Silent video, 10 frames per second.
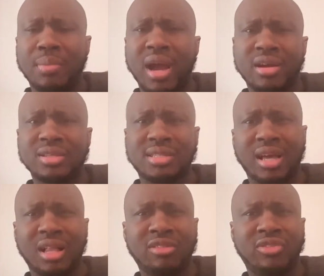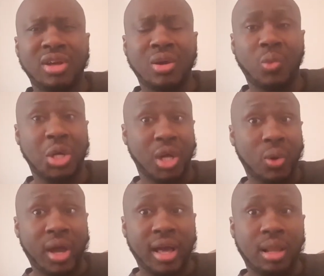by herself with
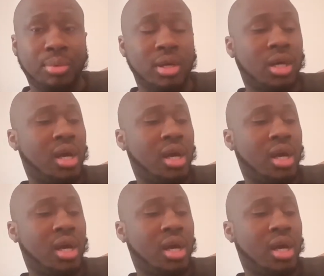no help.